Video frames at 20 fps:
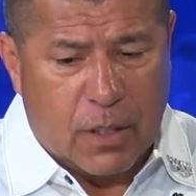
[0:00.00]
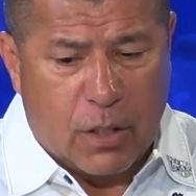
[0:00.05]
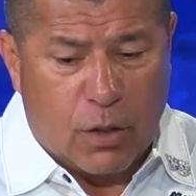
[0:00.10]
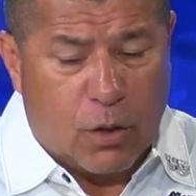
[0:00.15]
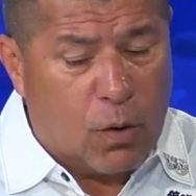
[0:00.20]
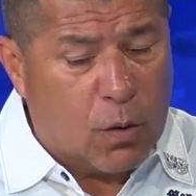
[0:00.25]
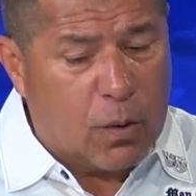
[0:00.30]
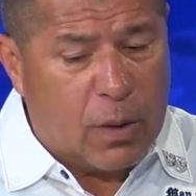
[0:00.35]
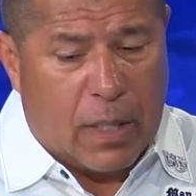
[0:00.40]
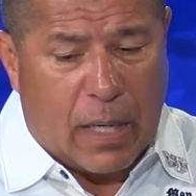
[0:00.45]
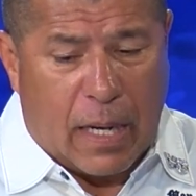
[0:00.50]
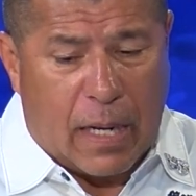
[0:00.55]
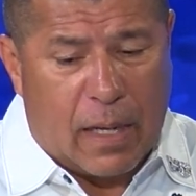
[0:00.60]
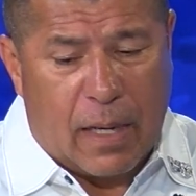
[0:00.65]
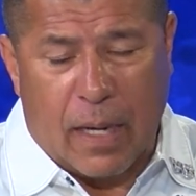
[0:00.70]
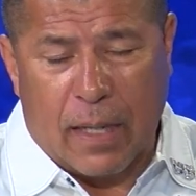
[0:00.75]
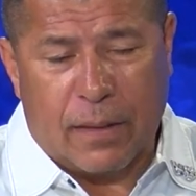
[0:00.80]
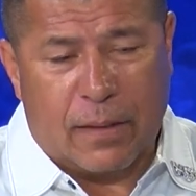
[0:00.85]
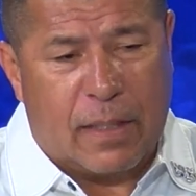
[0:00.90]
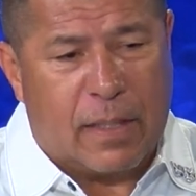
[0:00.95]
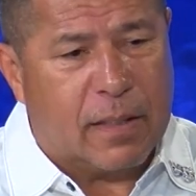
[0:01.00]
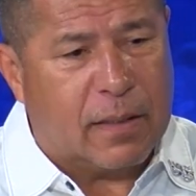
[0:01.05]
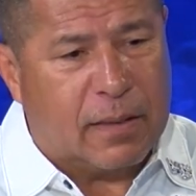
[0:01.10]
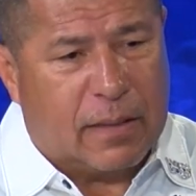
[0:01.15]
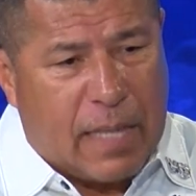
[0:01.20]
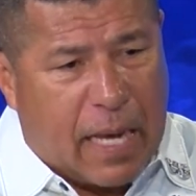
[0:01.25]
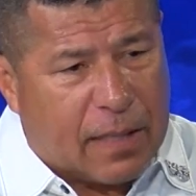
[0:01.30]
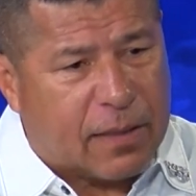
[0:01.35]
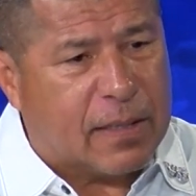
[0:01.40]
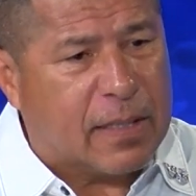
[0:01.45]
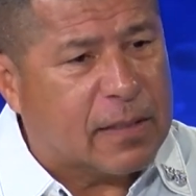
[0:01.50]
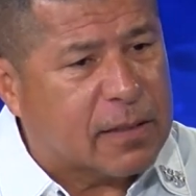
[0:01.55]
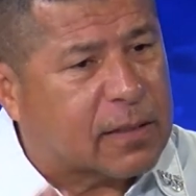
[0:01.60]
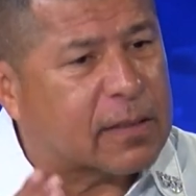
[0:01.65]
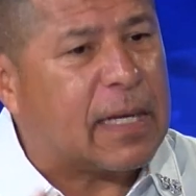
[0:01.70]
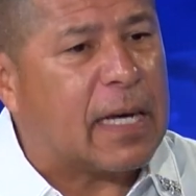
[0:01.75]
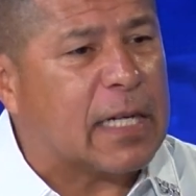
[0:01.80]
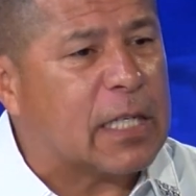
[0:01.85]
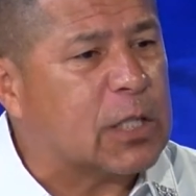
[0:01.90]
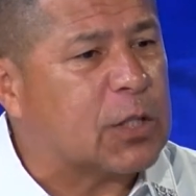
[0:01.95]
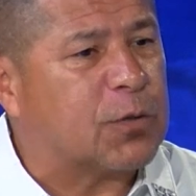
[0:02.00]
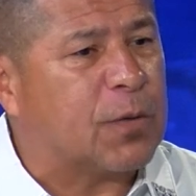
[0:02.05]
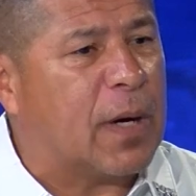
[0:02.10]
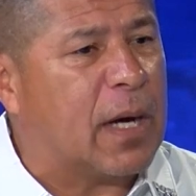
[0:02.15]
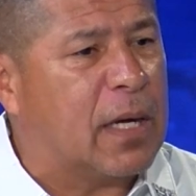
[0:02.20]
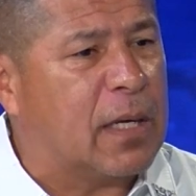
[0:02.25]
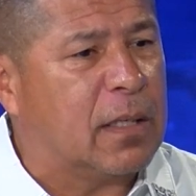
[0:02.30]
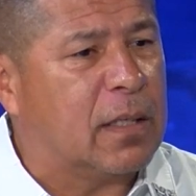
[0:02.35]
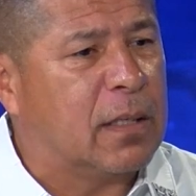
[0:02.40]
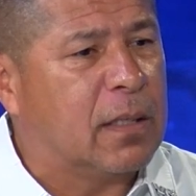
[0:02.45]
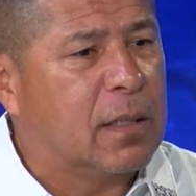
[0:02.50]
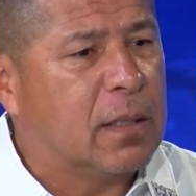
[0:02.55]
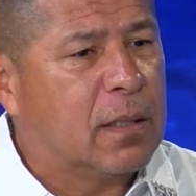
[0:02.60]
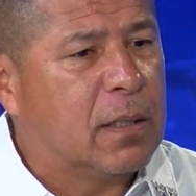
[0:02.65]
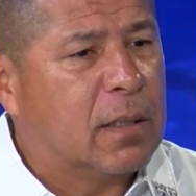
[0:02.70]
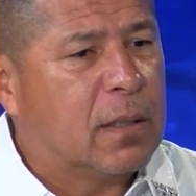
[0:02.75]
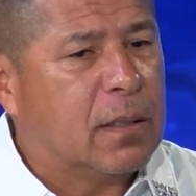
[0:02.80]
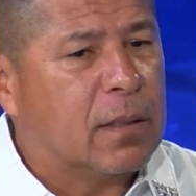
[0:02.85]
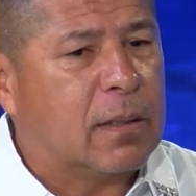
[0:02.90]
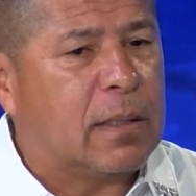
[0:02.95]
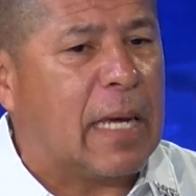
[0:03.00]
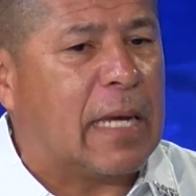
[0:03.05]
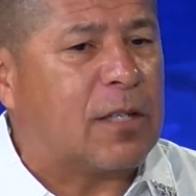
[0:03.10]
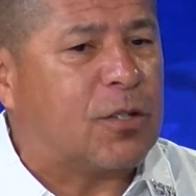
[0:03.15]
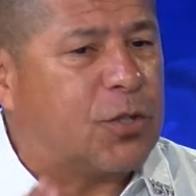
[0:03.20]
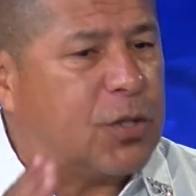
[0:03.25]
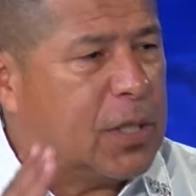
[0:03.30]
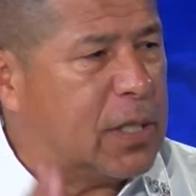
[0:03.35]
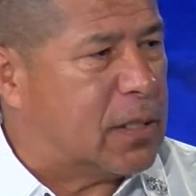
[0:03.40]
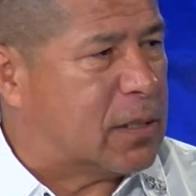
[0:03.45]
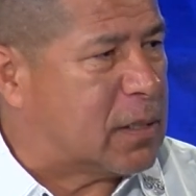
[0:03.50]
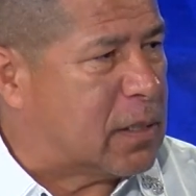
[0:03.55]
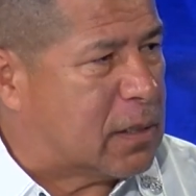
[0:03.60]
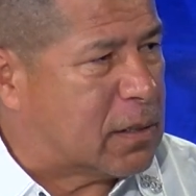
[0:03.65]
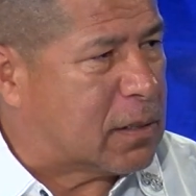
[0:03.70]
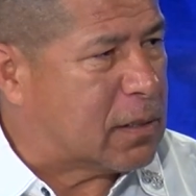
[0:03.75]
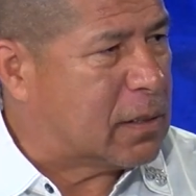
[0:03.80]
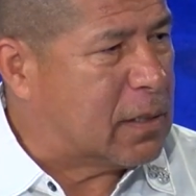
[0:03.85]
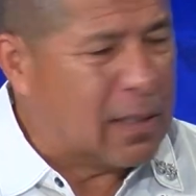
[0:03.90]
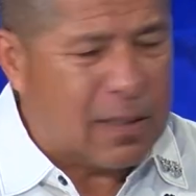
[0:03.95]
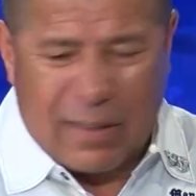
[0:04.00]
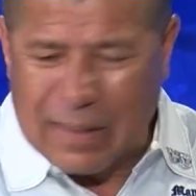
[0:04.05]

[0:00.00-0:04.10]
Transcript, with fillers: you know, I, I, there, nothing satisfies like Jesus.